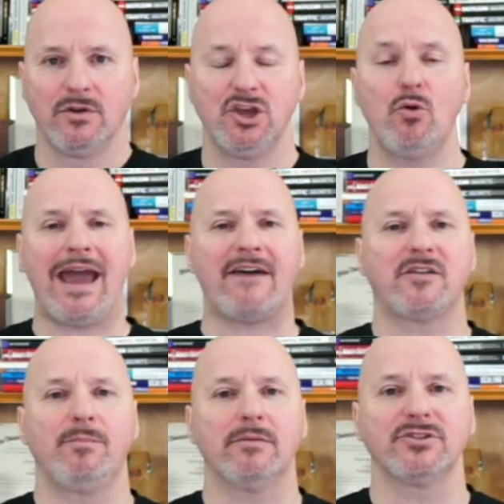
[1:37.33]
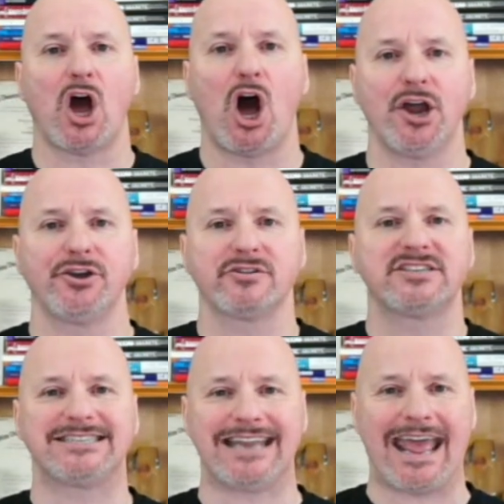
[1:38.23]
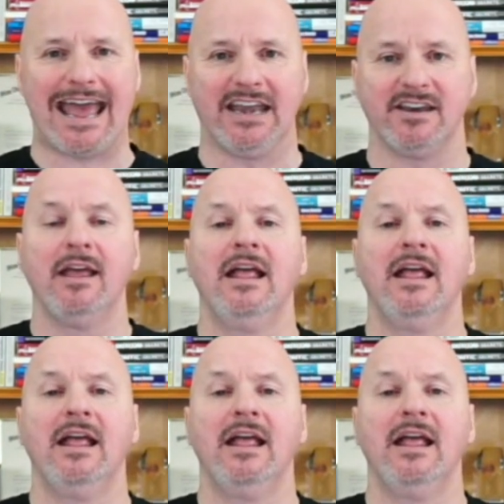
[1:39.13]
You have to be able to understand